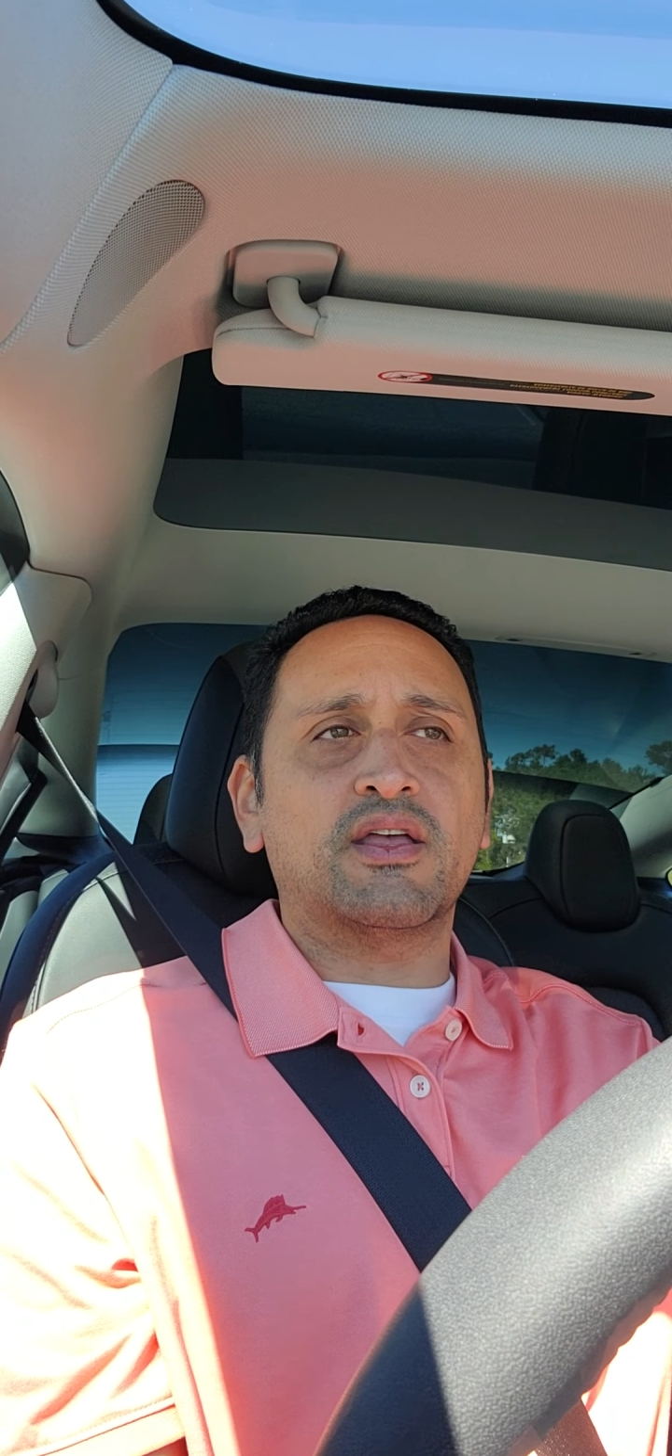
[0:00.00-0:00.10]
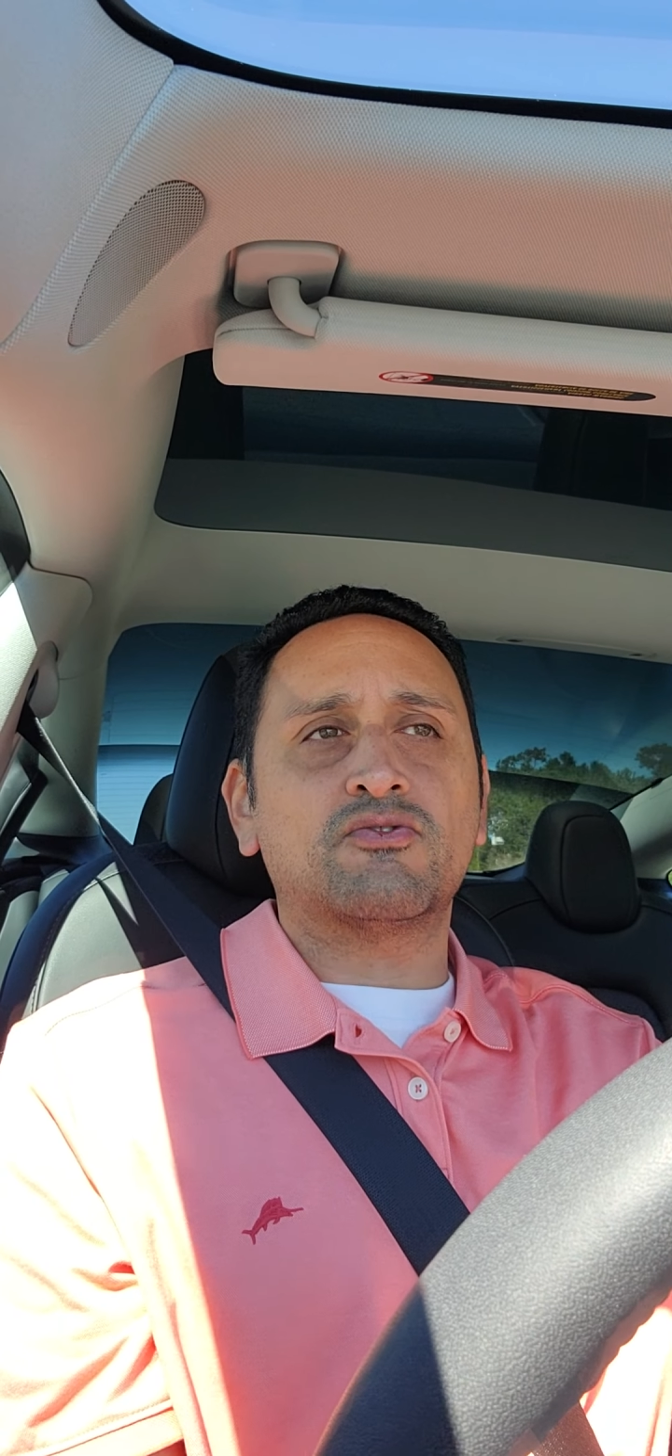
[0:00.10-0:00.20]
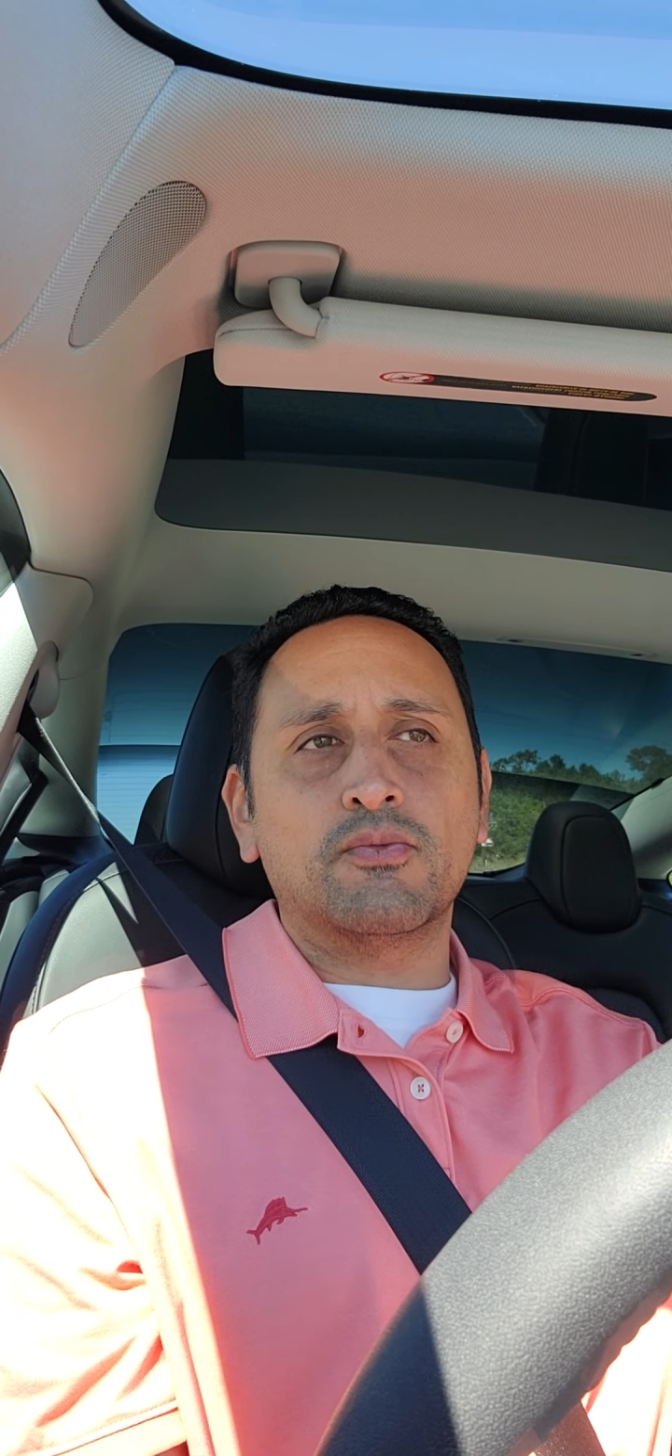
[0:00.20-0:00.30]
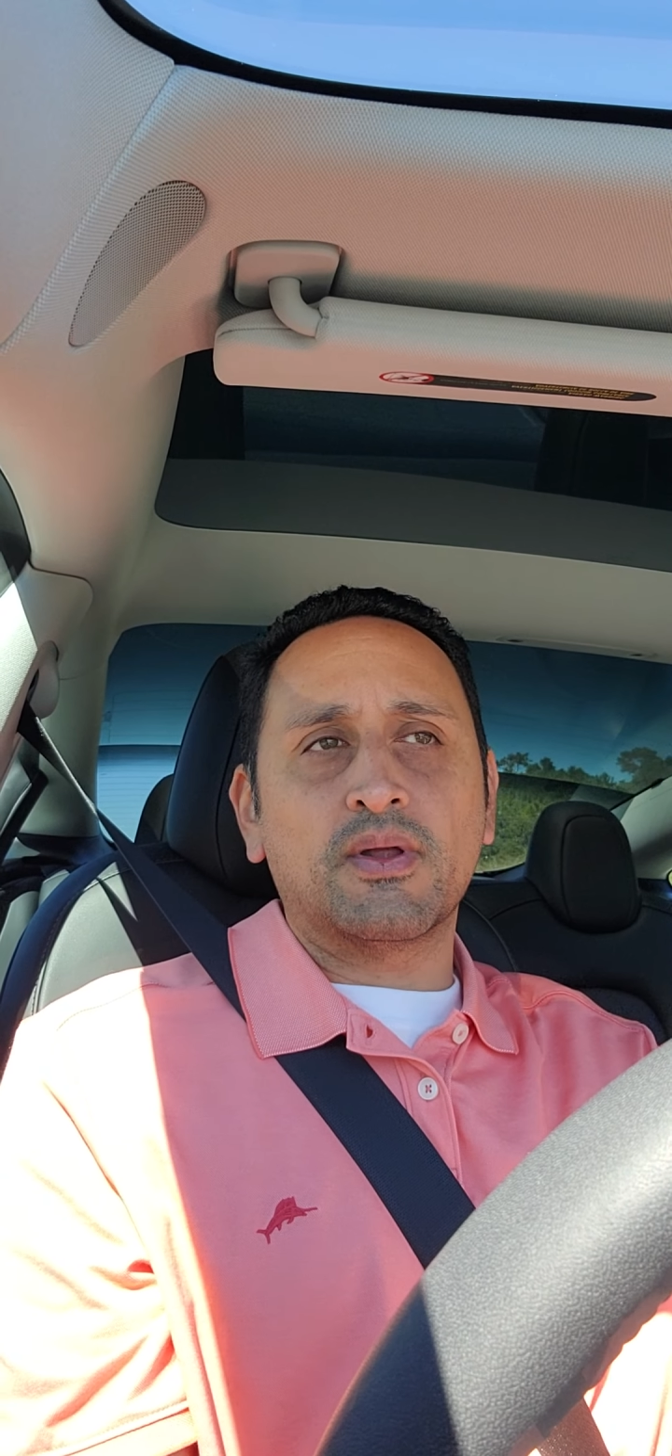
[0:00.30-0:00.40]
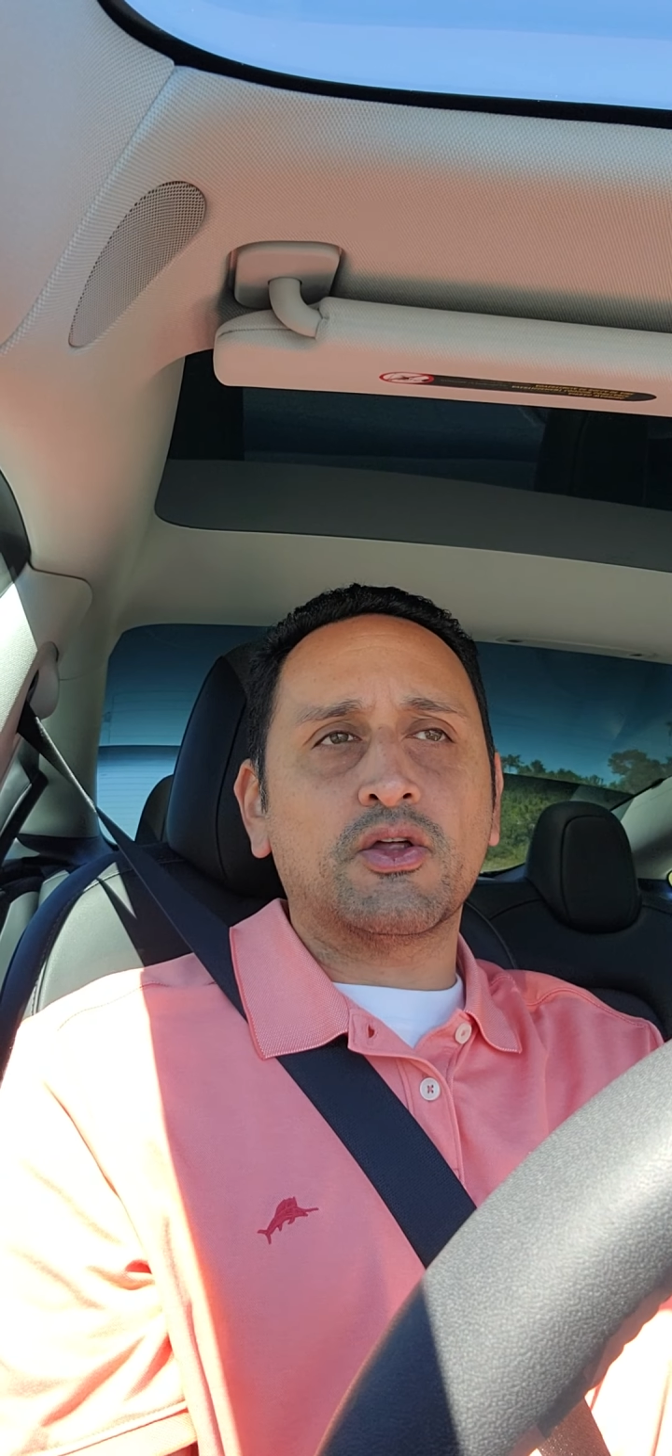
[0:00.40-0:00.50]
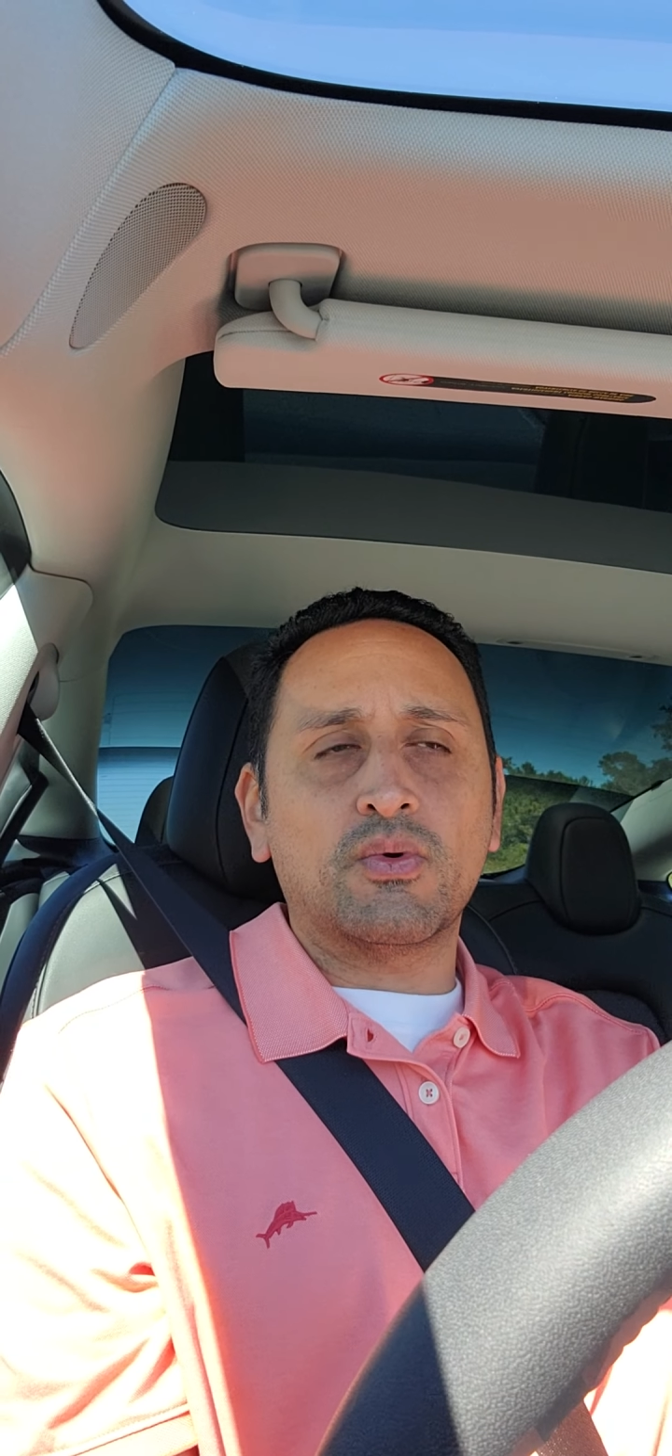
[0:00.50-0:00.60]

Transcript: that's familiar